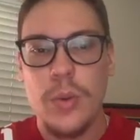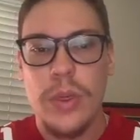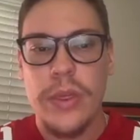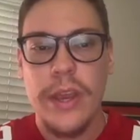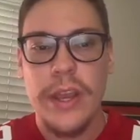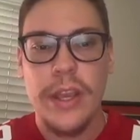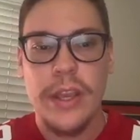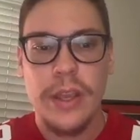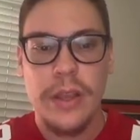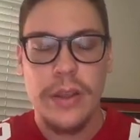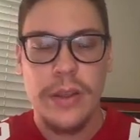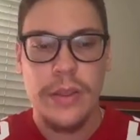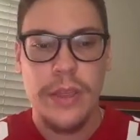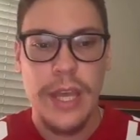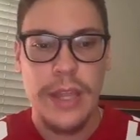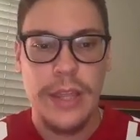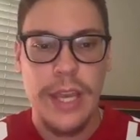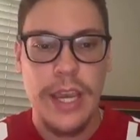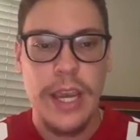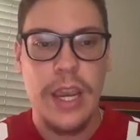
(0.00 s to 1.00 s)
think that
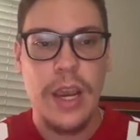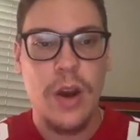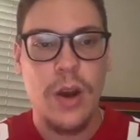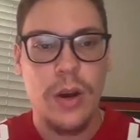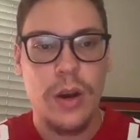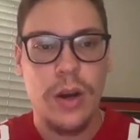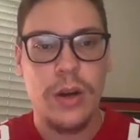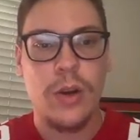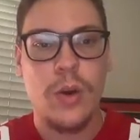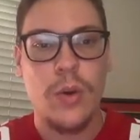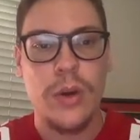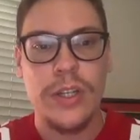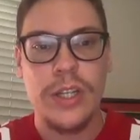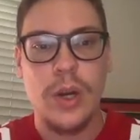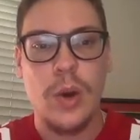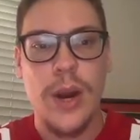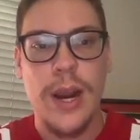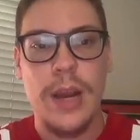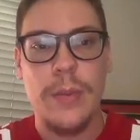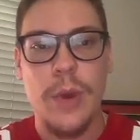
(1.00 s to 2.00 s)
they are going to
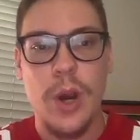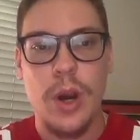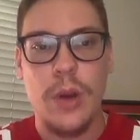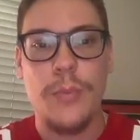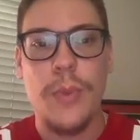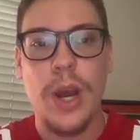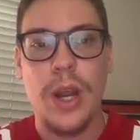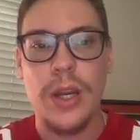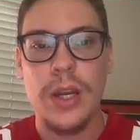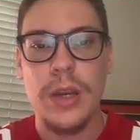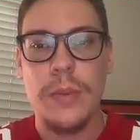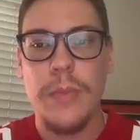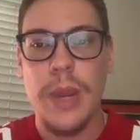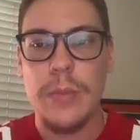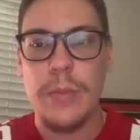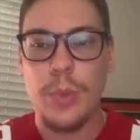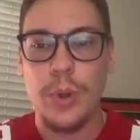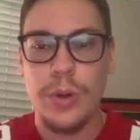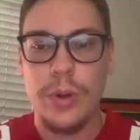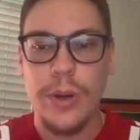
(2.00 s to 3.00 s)
grab Armand
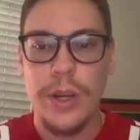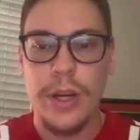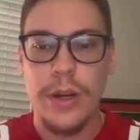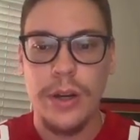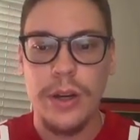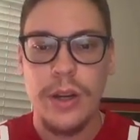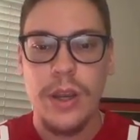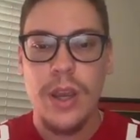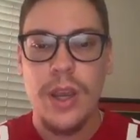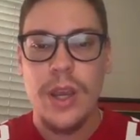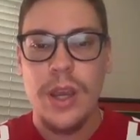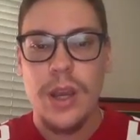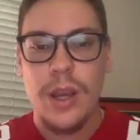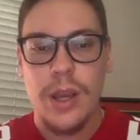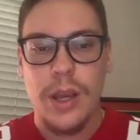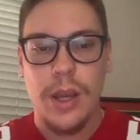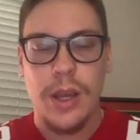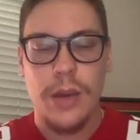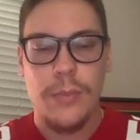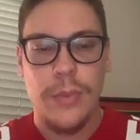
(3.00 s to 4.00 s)
Membu here,
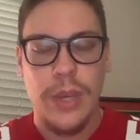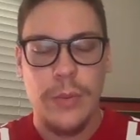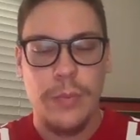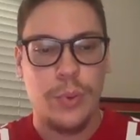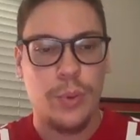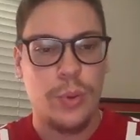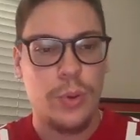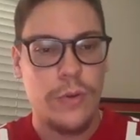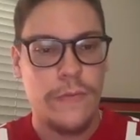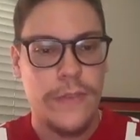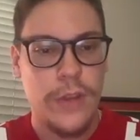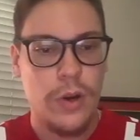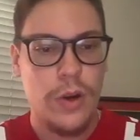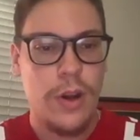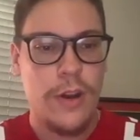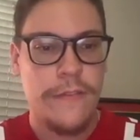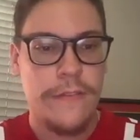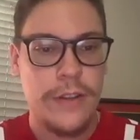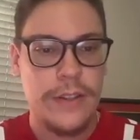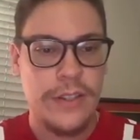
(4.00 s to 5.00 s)
improve their
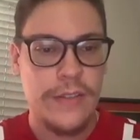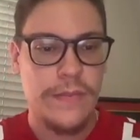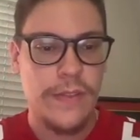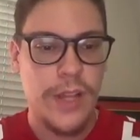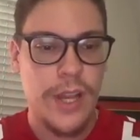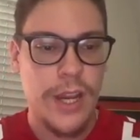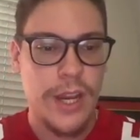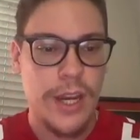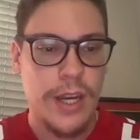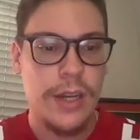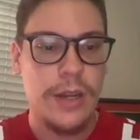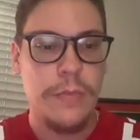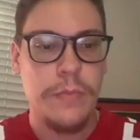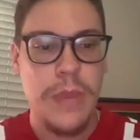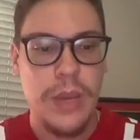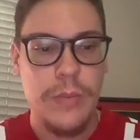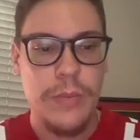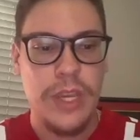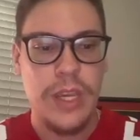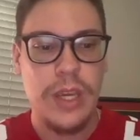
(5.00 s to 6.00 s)
offensive line,
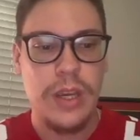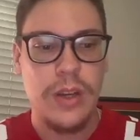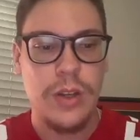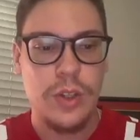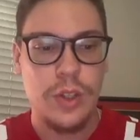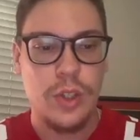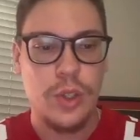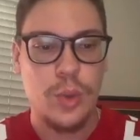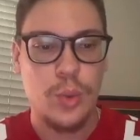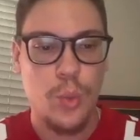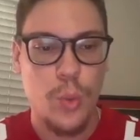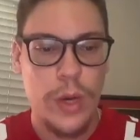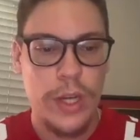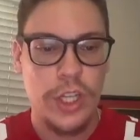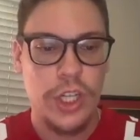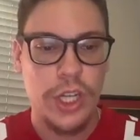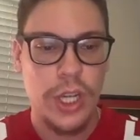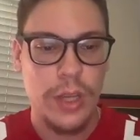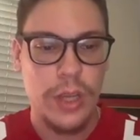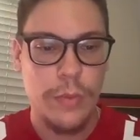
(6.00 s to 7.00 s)
maybe switch
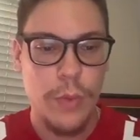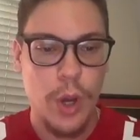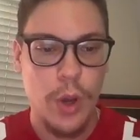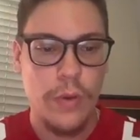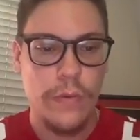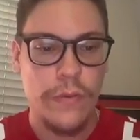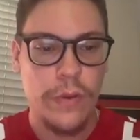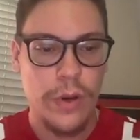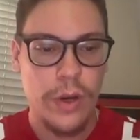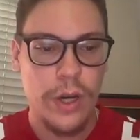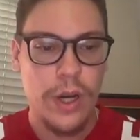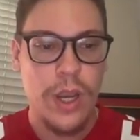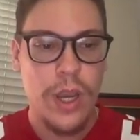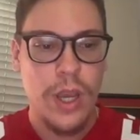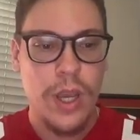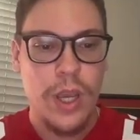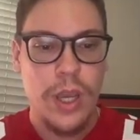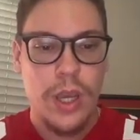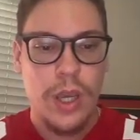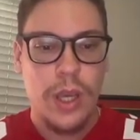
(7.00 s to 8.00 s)
him over
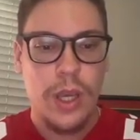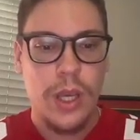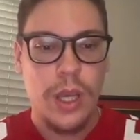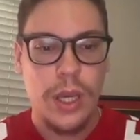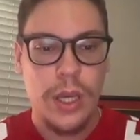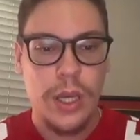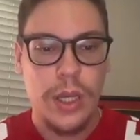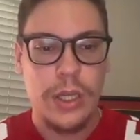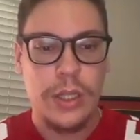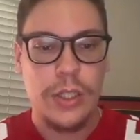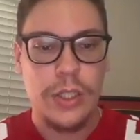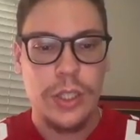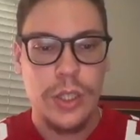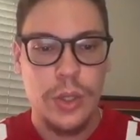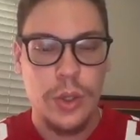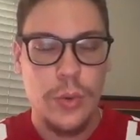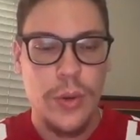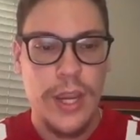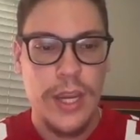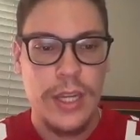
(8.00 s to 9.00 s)

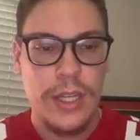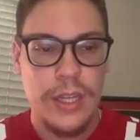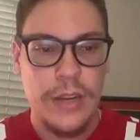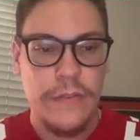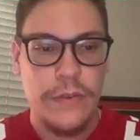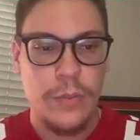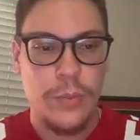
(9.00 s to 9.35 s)
to a different